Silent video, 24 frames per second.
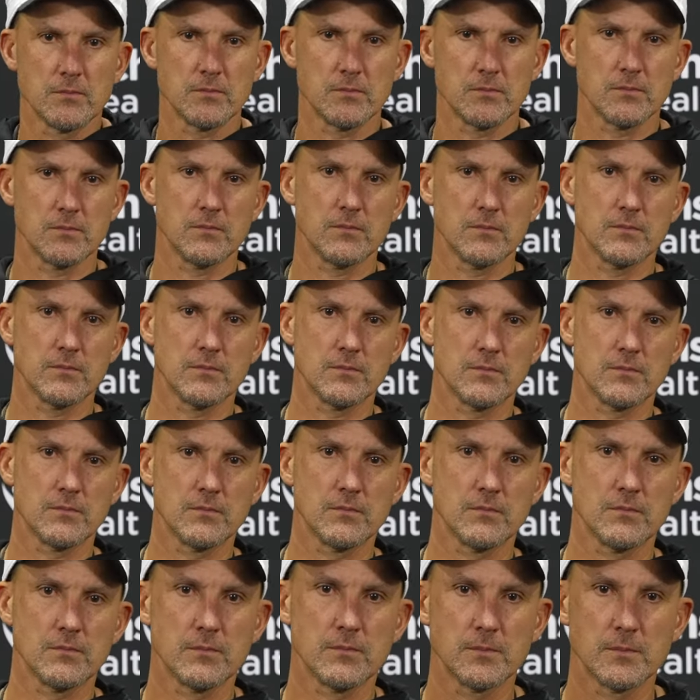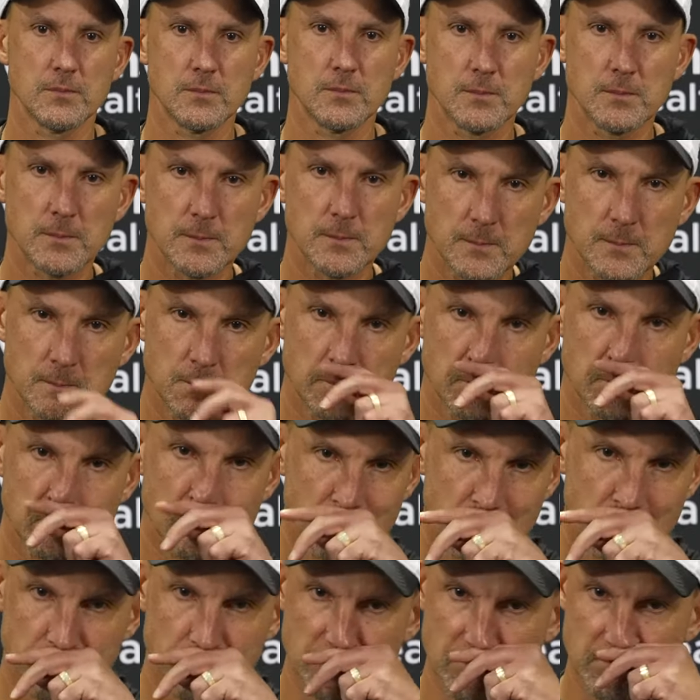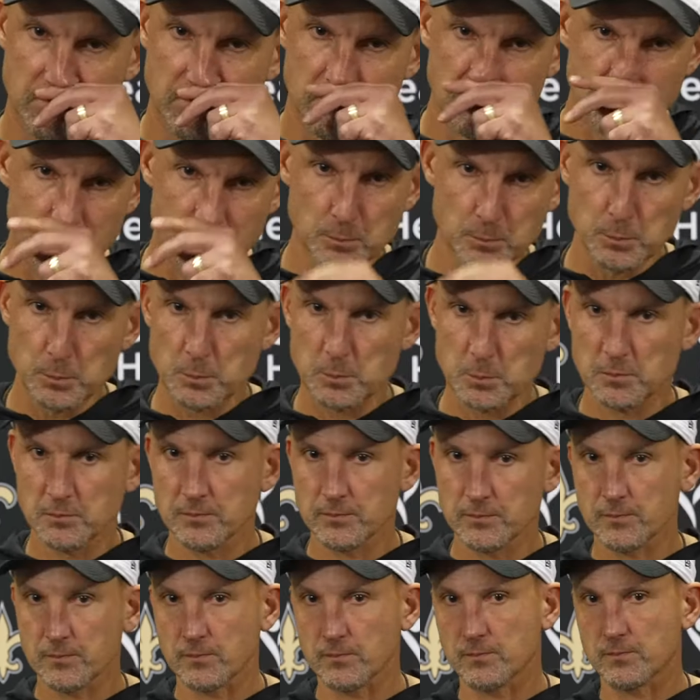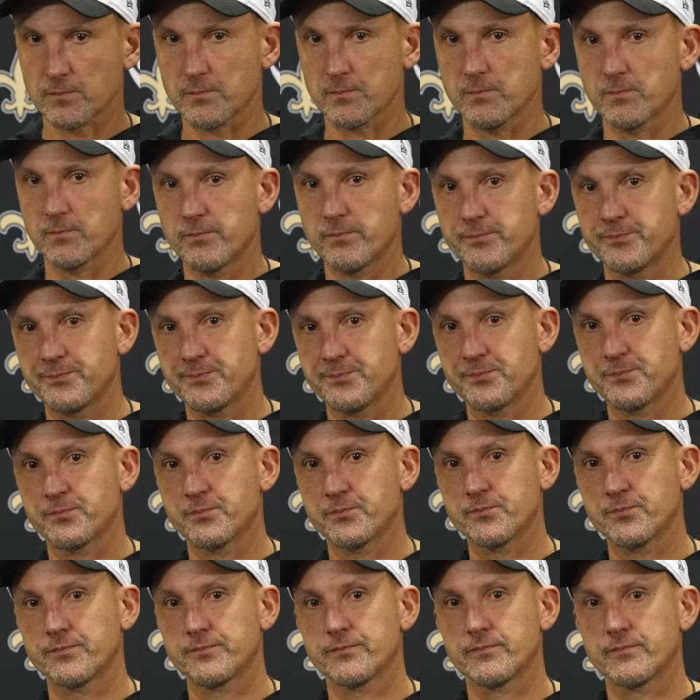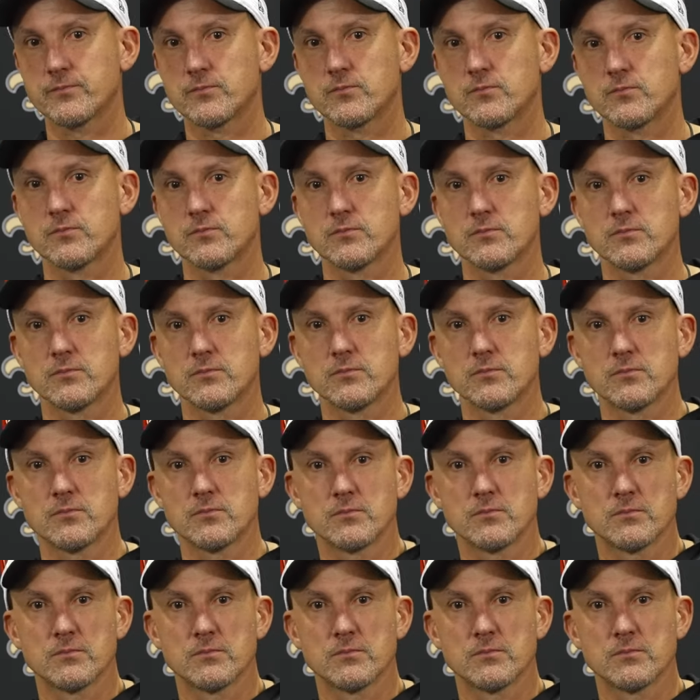your defensive sort of philosophy or system in, in, in the way that people you hope could